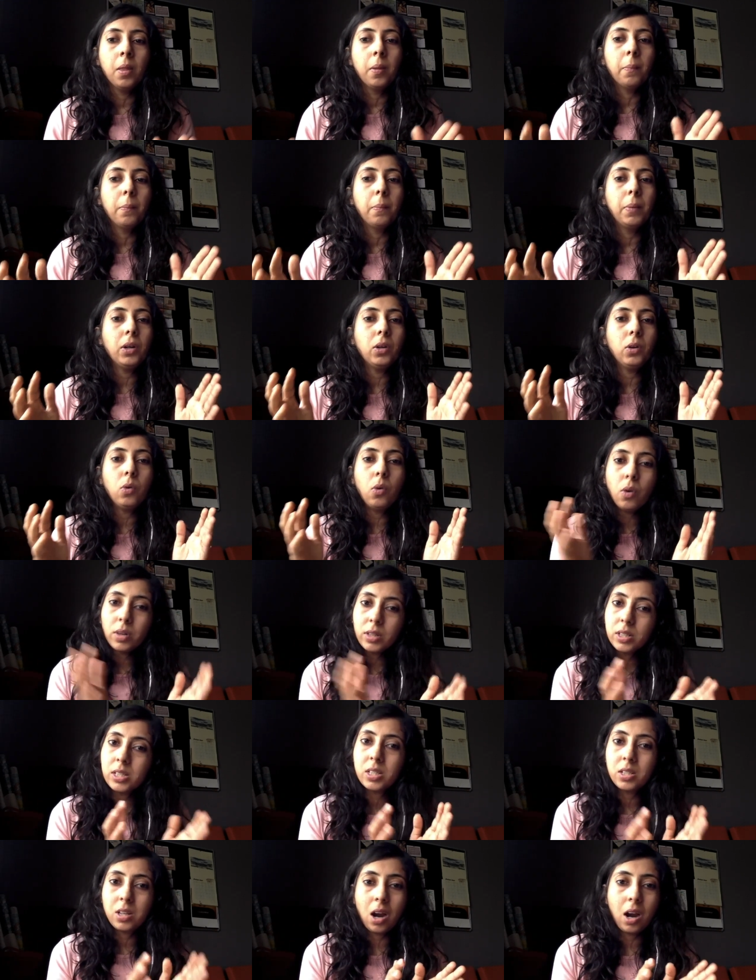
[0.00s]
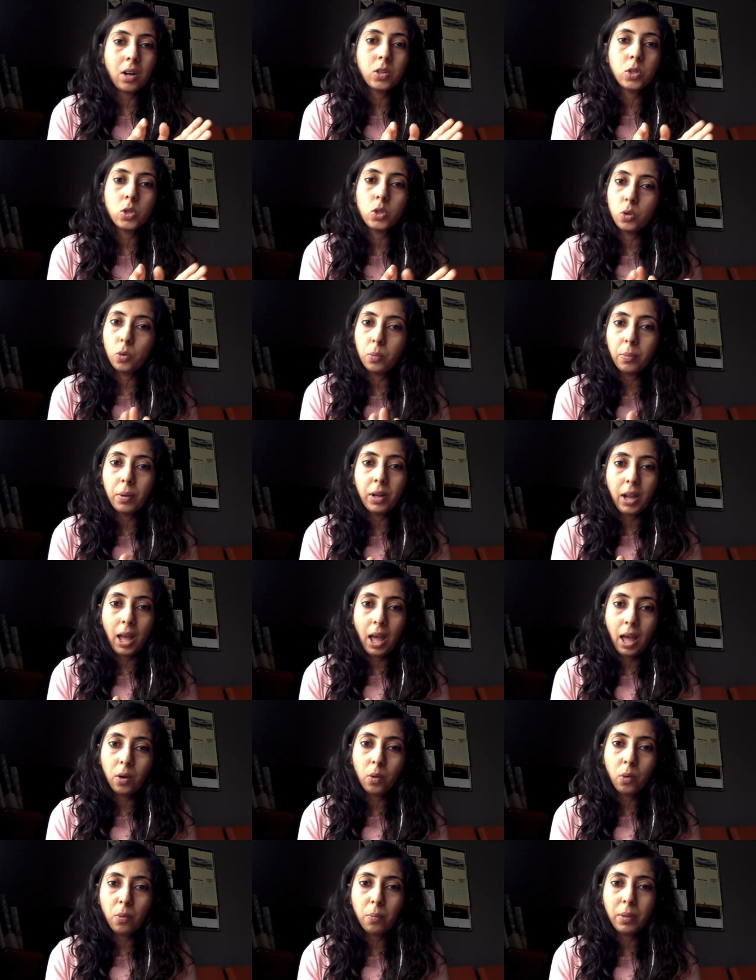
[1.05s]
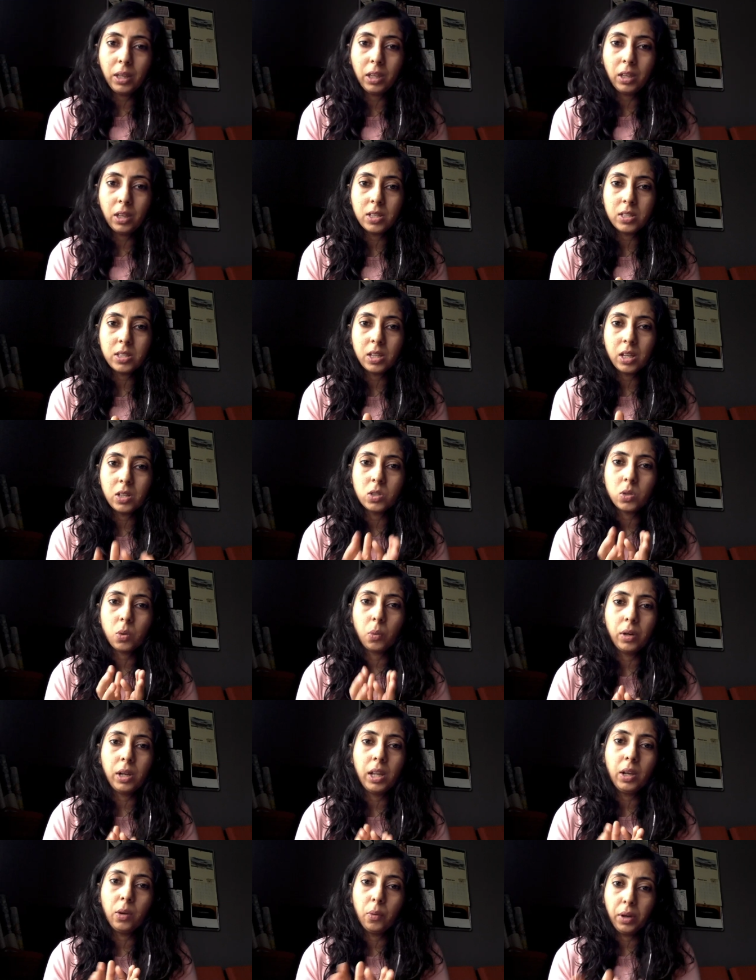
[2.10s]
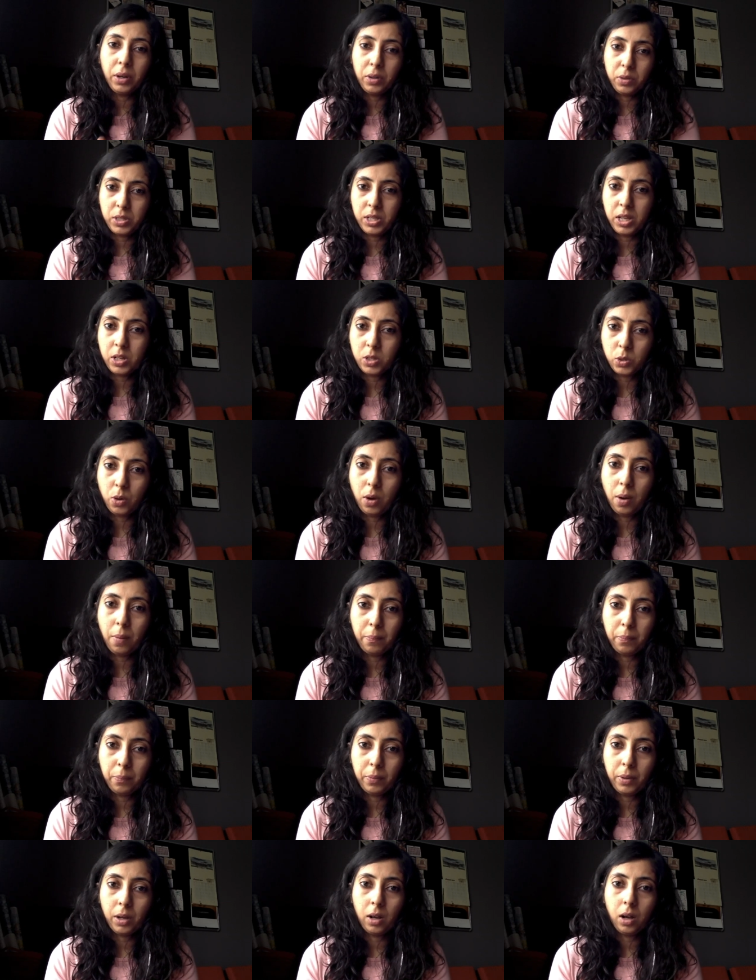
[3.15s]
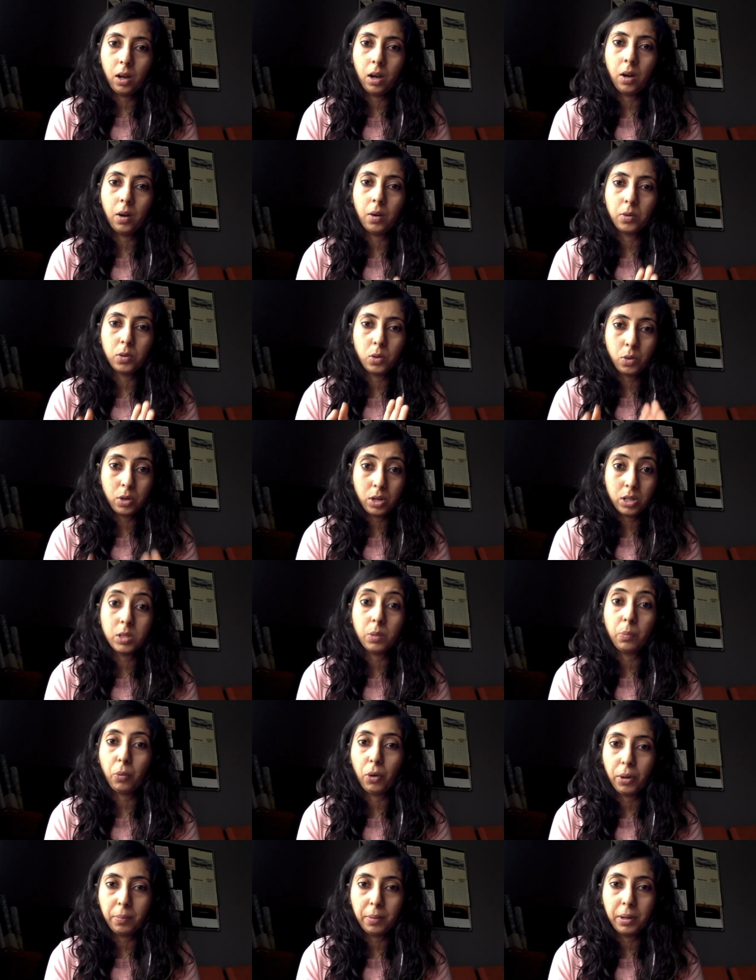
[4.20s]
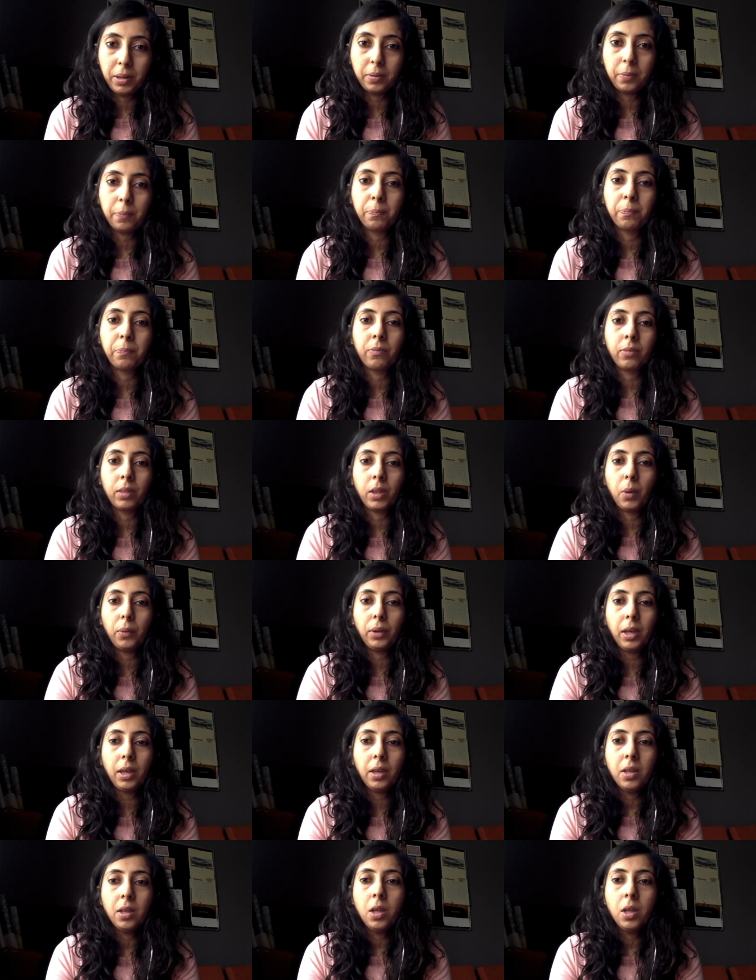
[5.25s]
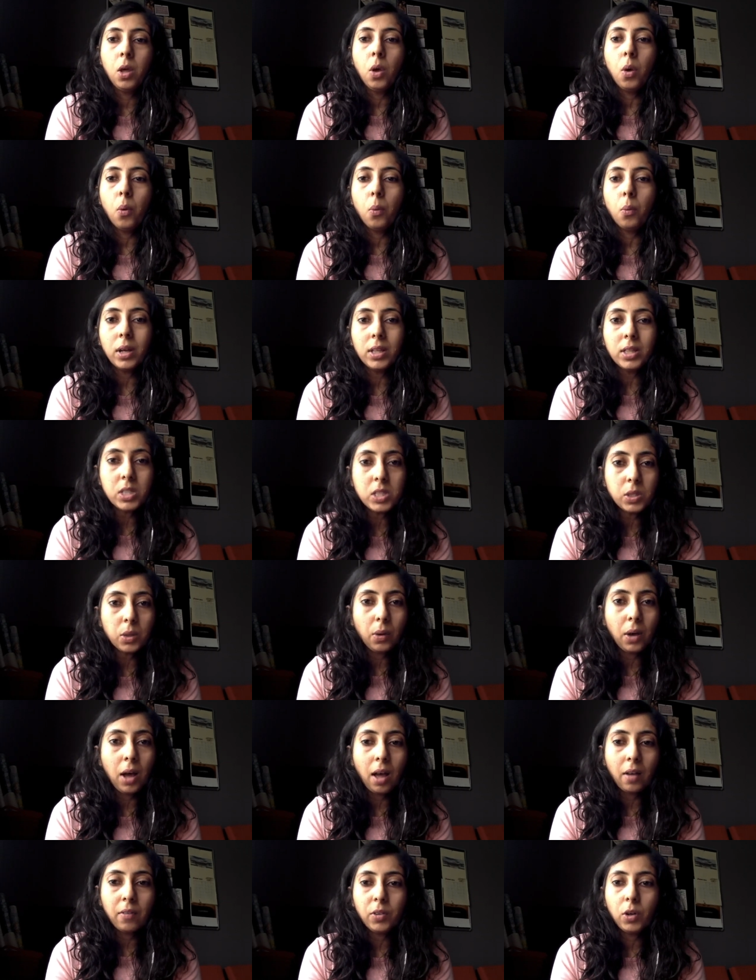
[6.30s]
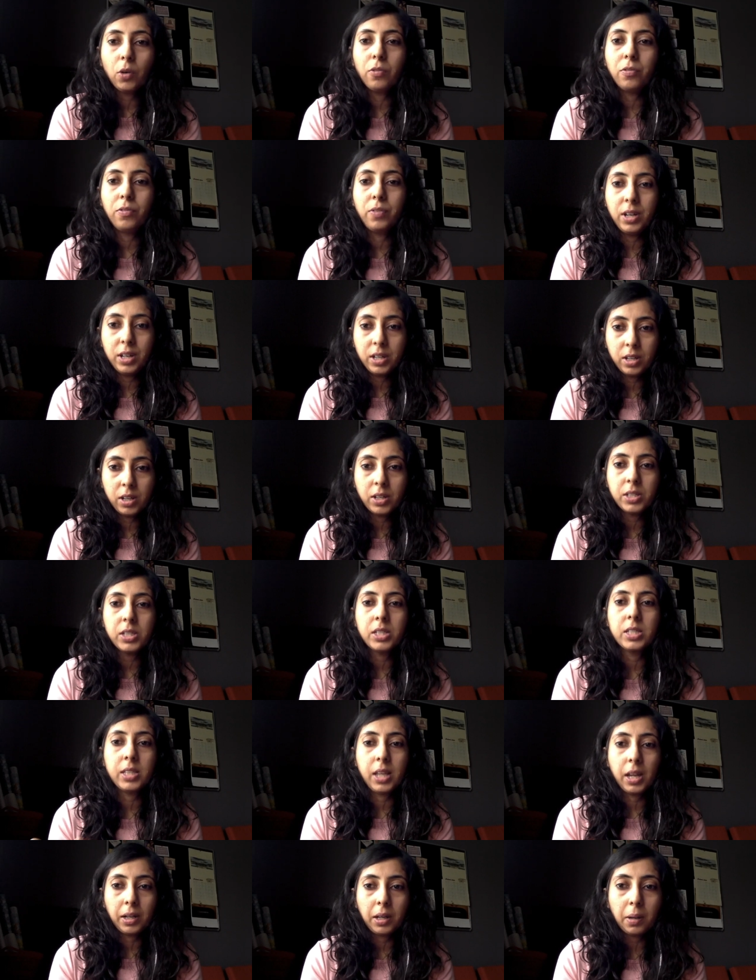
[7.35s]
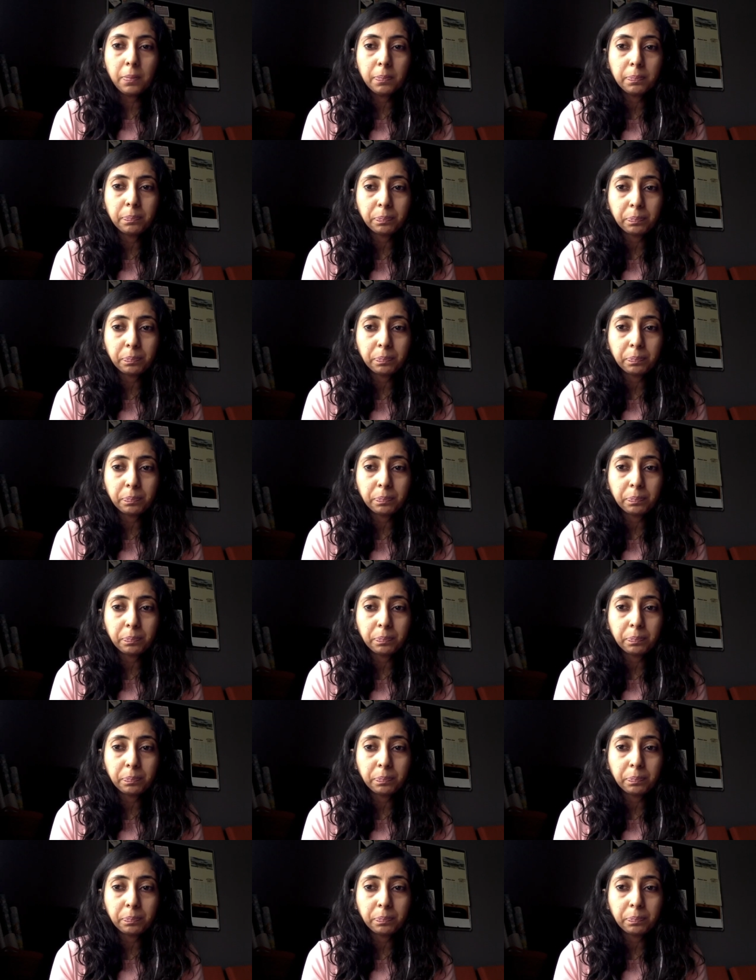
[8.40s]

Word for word: But don't start super narrow, because it's only going to set you up uh, to disappointment. Okay. Once you have your filters set up,